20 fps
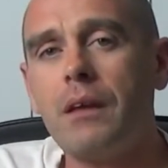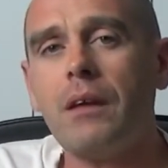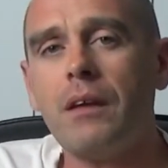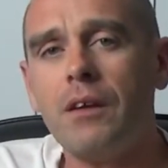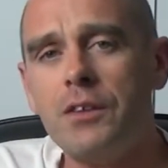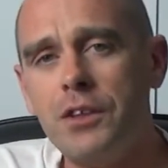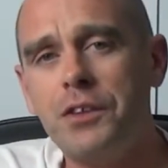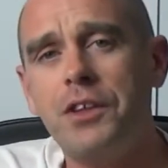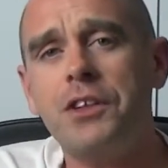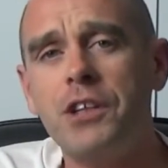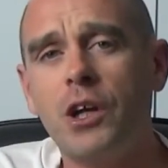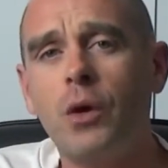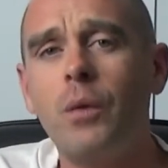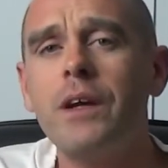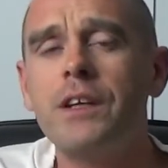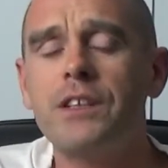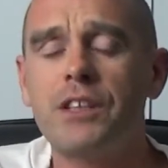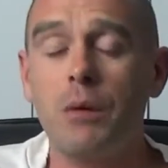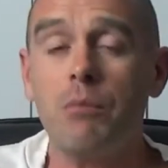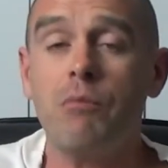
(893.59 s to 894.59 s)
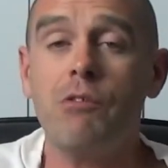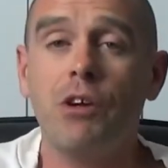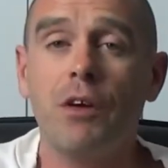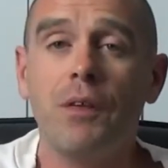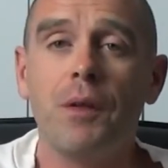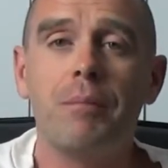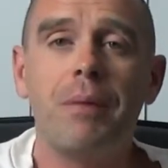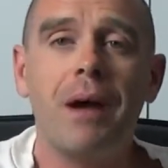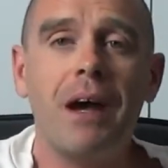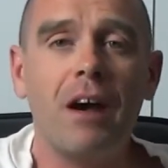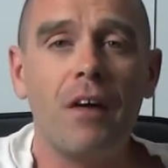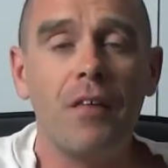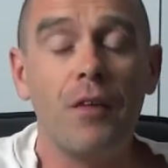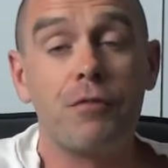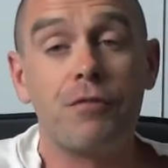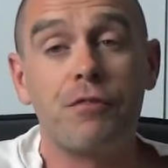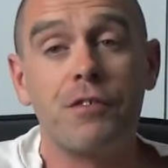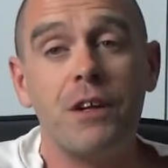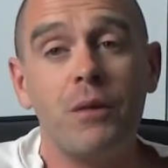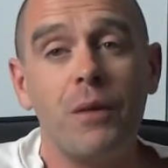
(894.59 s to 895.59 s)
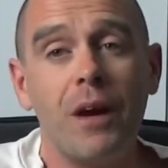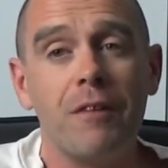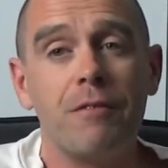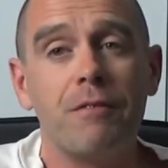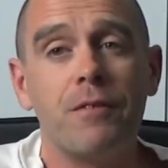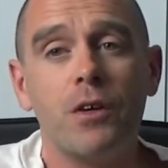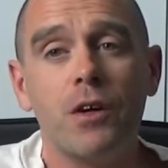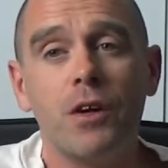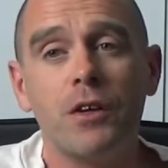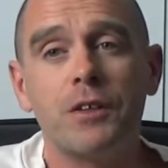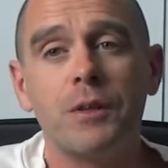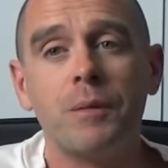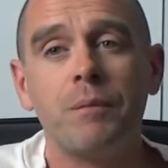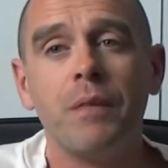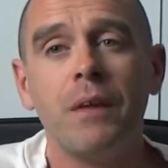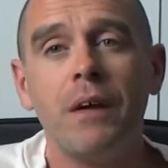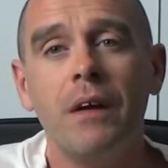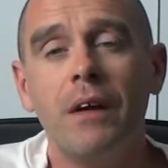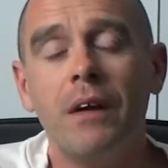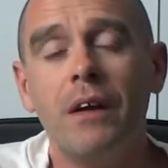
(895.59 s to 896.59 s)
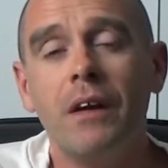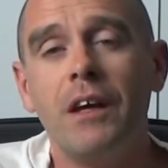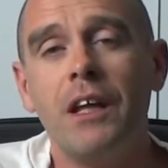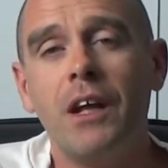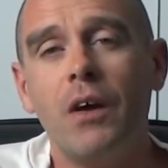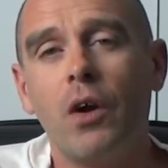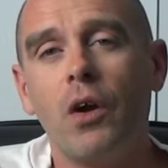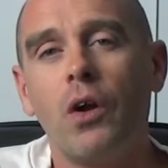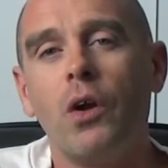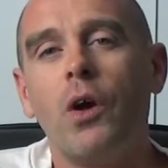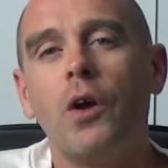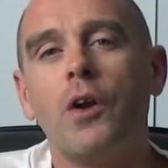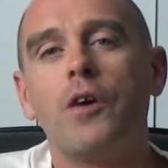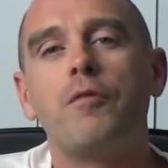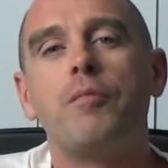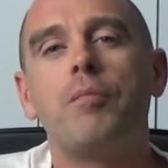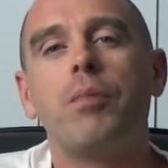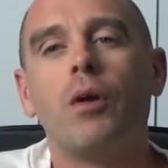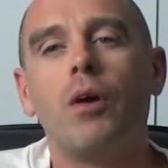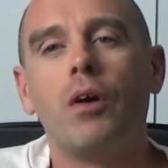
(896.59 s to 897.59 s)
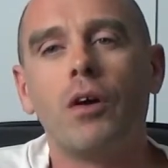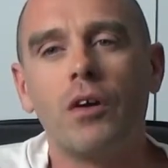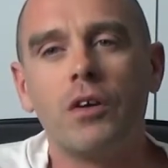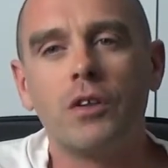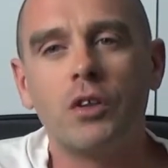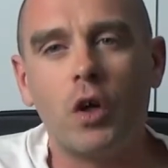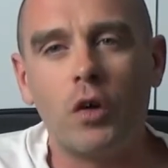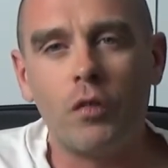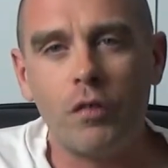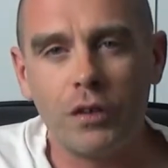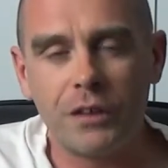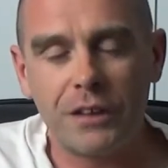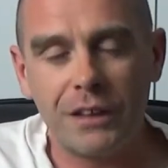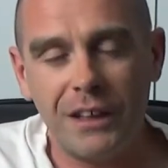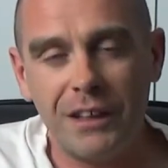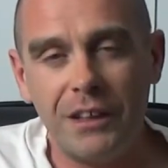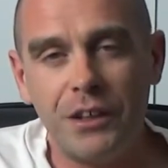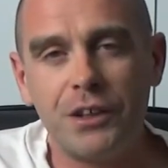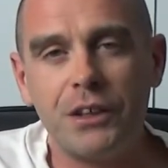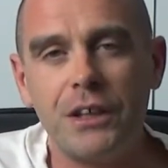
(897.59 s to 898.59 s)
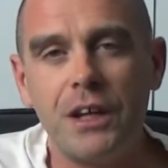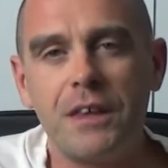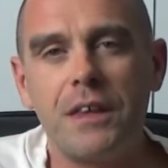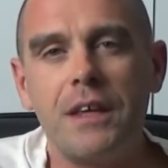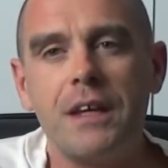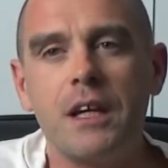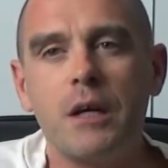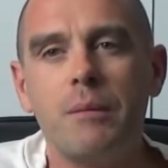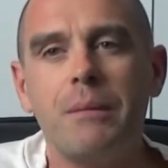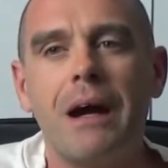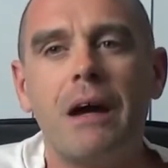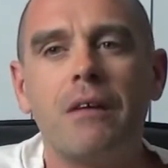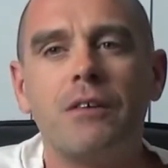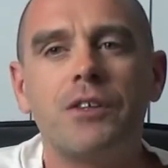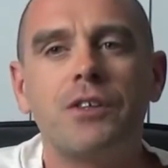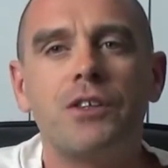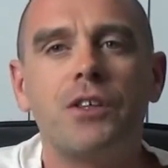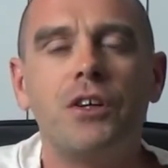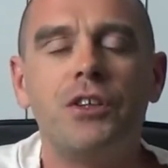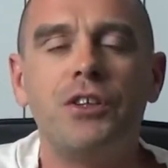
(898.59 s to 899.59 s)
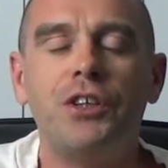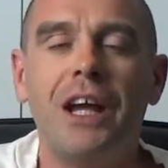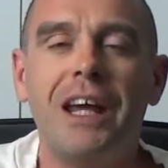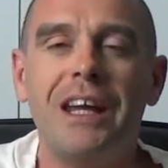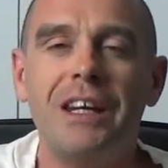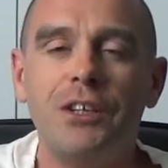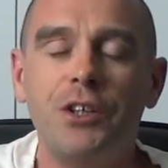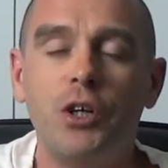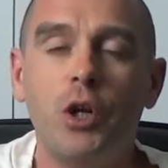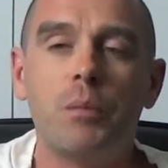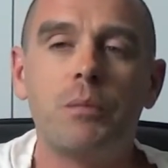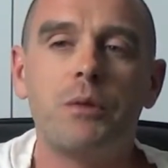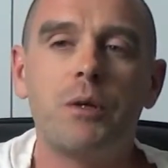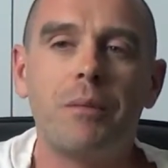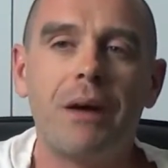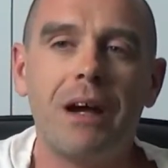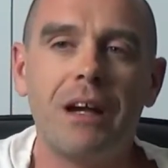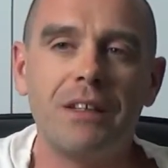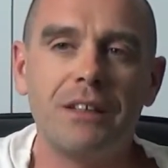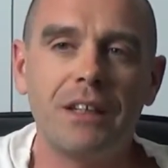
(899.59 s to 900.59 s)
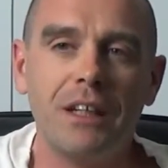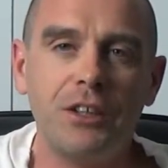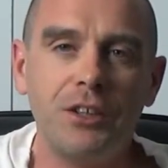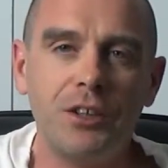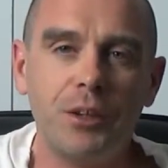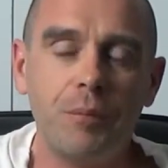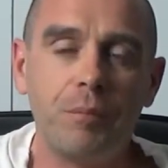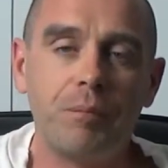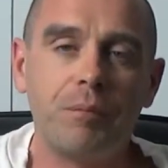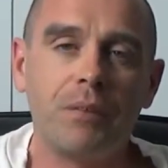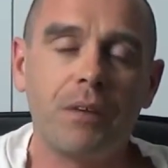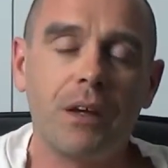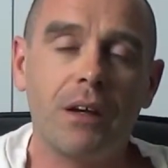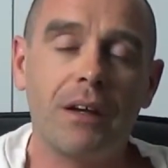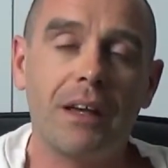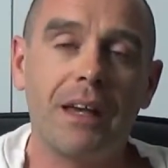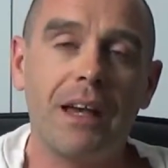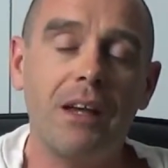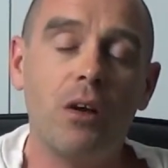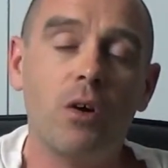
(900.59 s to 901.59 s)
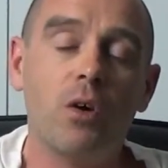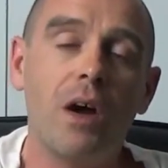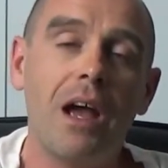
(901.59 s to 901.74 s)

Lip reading: So just a quick summary on the free way first. A lot of bloggers obviously initially think about search engine optimization, okay, or